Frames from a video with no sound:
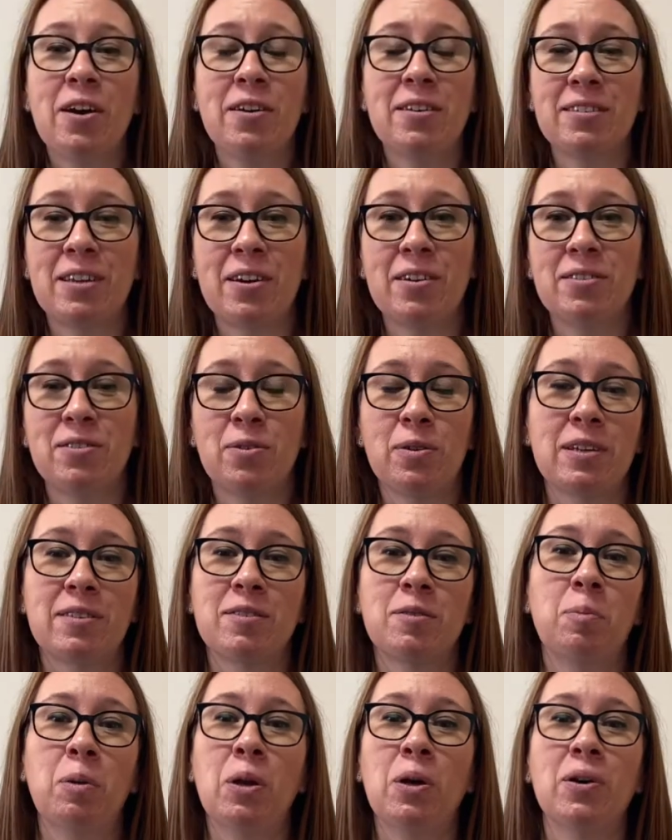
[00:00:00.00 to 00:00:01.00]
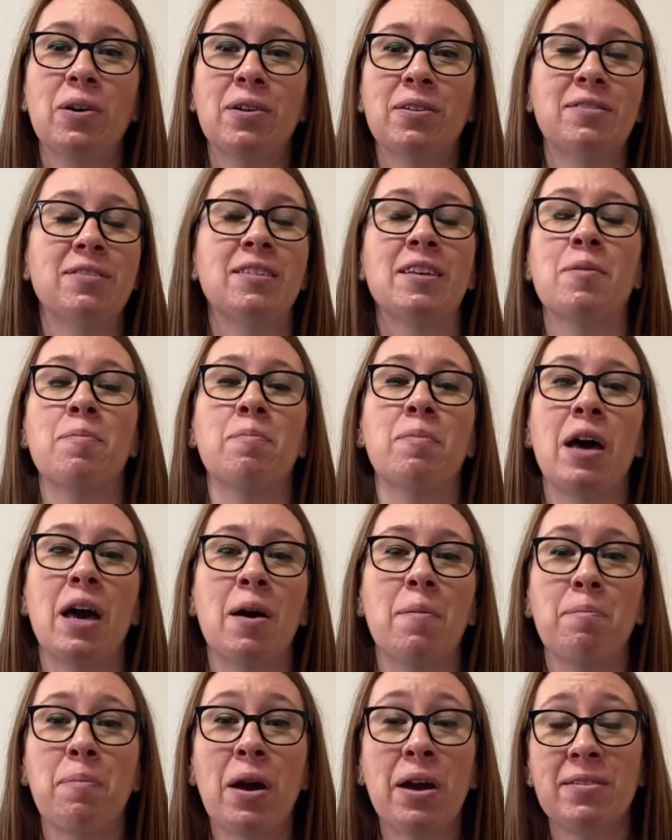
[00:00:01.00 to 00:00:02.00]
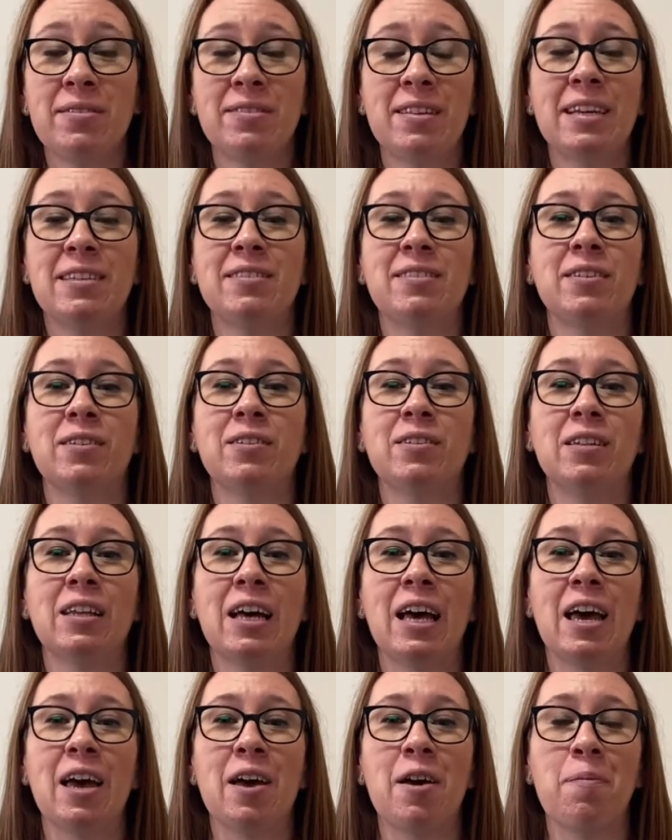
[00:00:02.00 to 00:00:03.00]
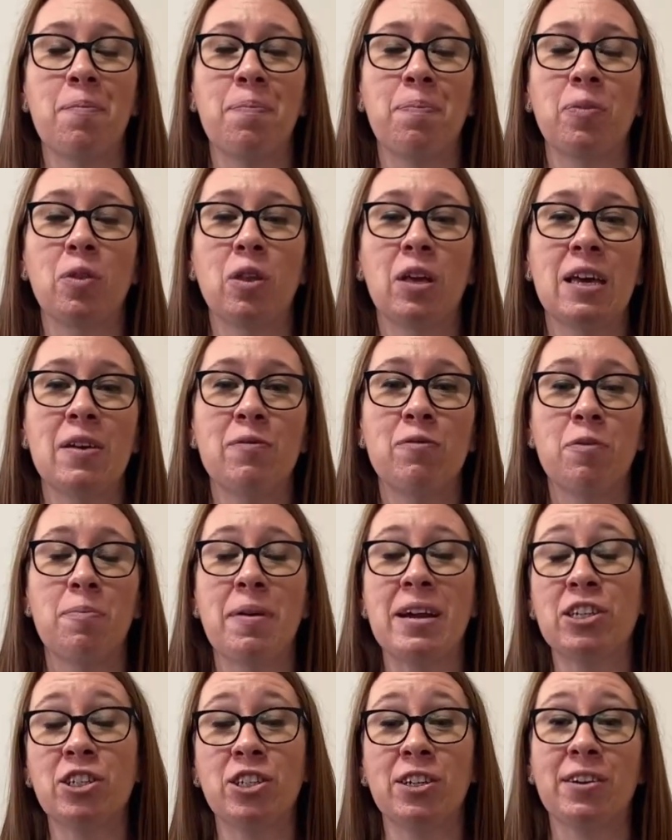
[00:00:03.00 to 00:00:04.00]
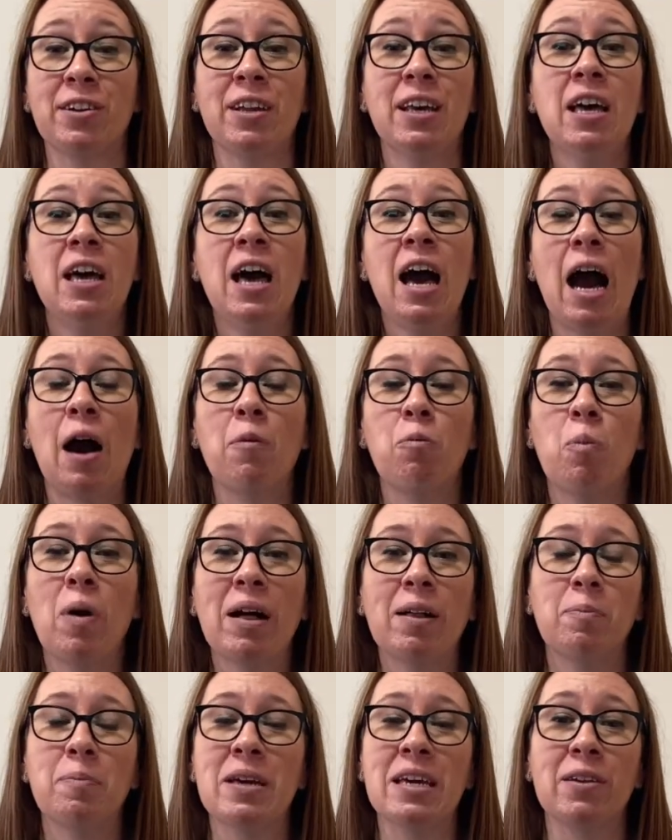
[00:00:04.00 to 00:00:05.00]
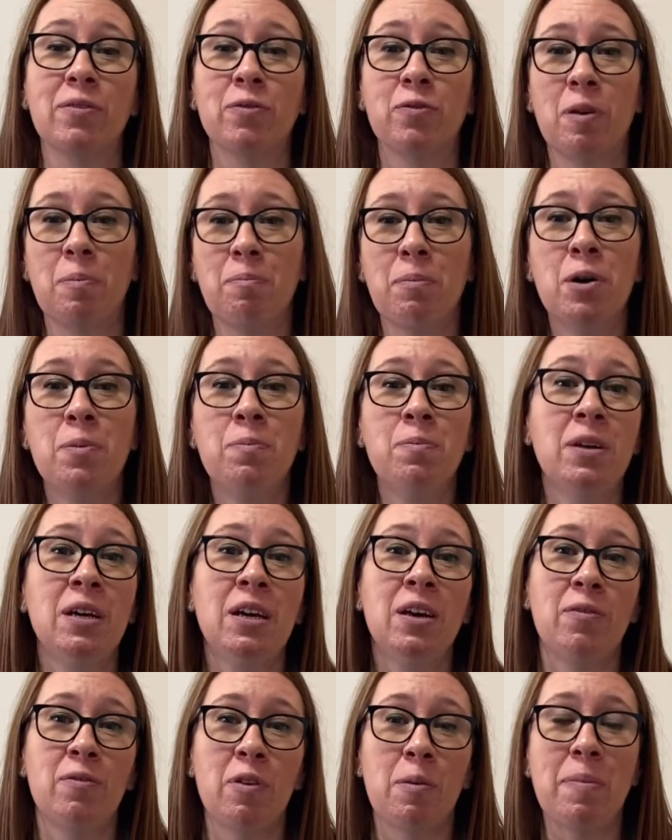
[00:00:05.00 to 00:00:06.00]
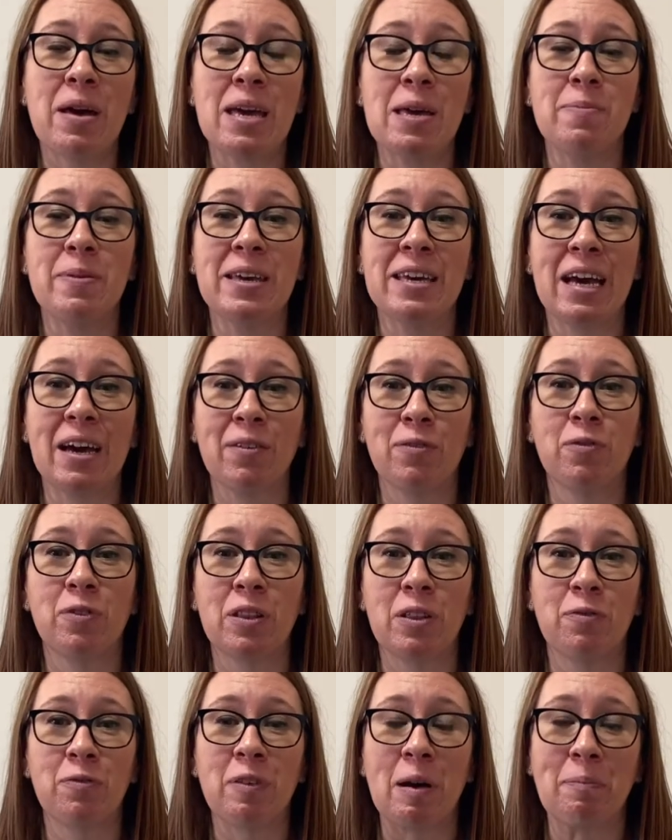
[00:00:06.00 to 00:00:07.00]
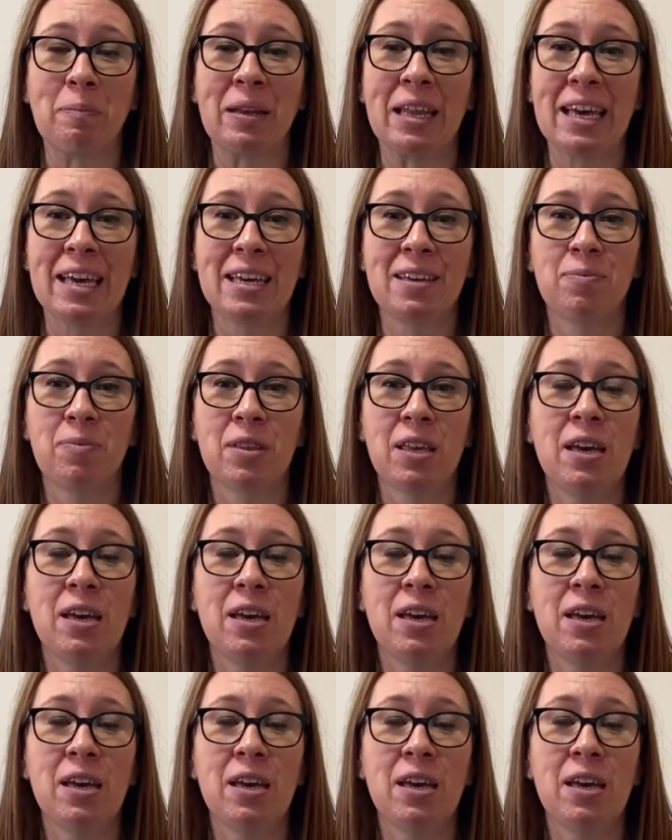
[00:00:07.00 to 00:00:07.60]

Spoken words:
is going to explore some postnatal information and wellbeing for mum, for baby and for the family.